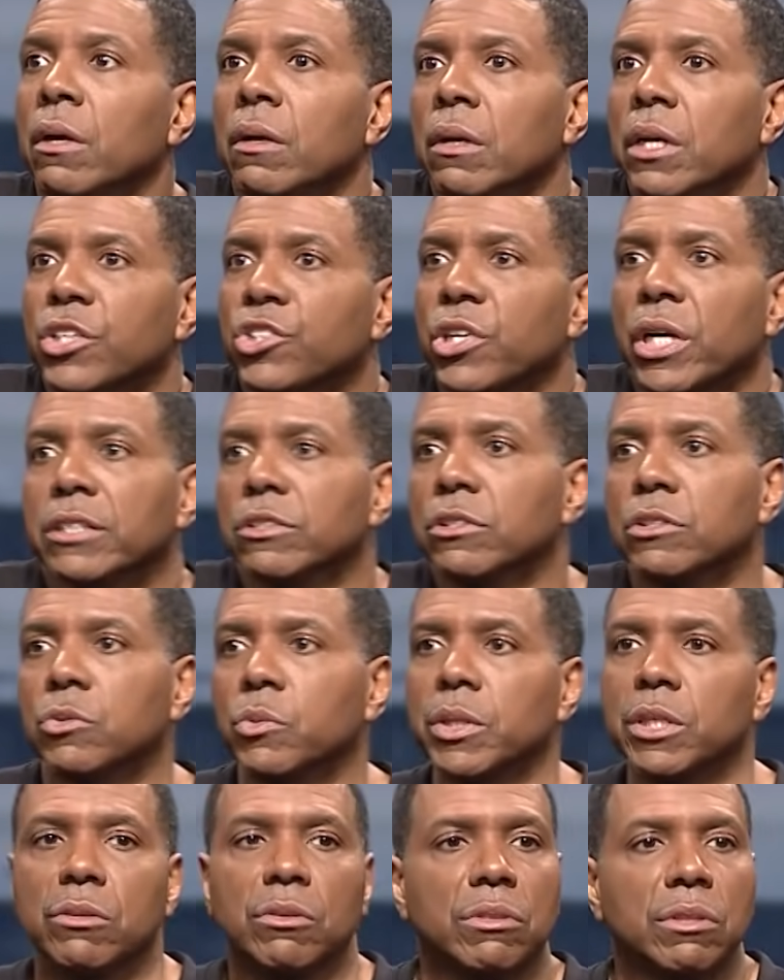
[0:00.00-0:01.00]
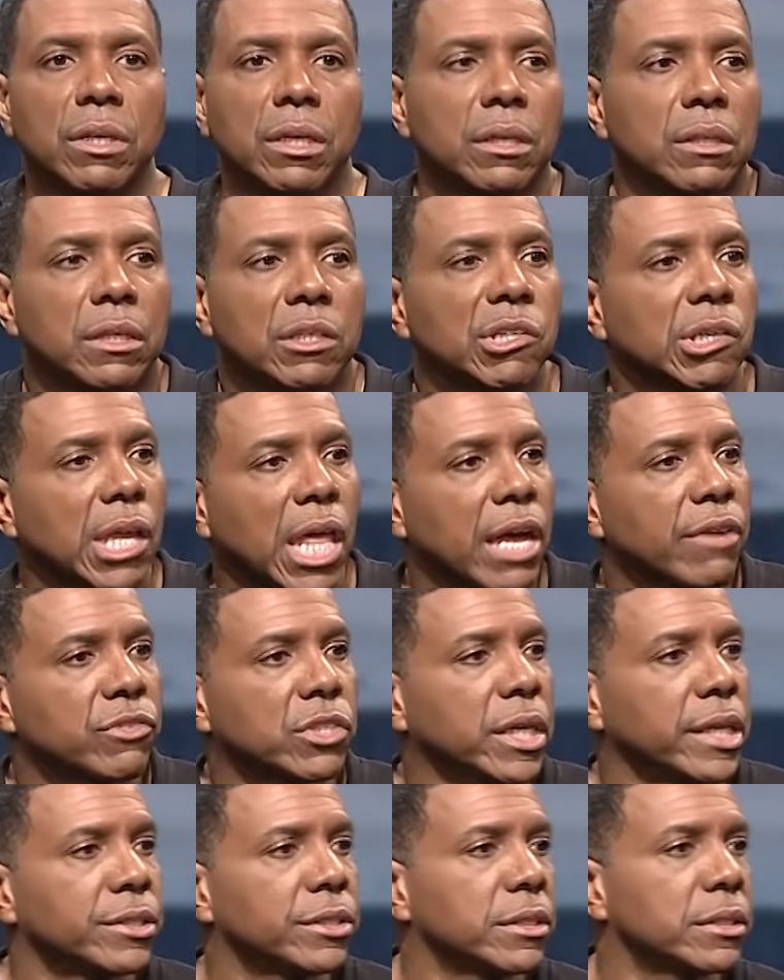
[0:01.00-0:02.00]
It changes the way you think, and then your life
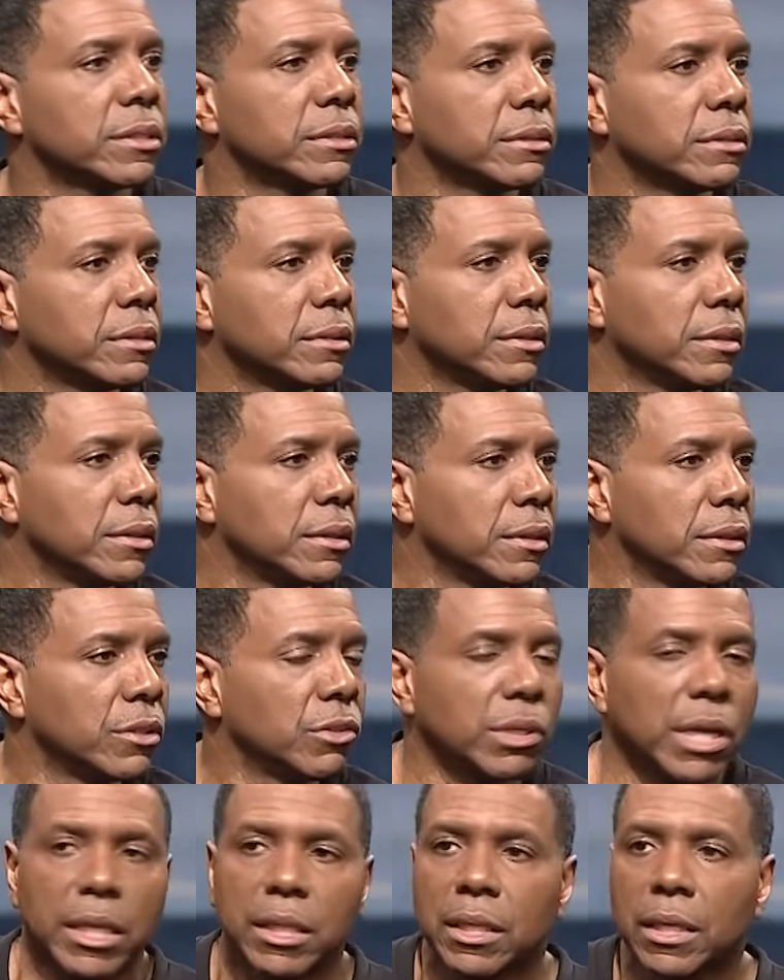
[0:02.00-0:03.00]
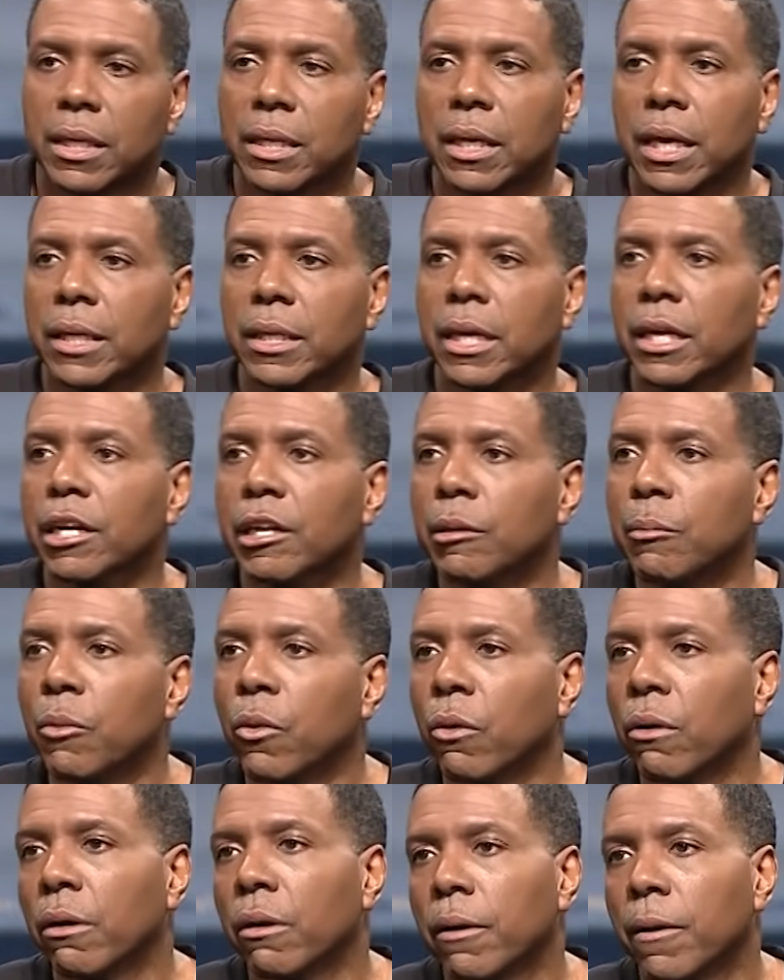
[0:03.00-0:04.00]
changes. You're not thinking like that anymore.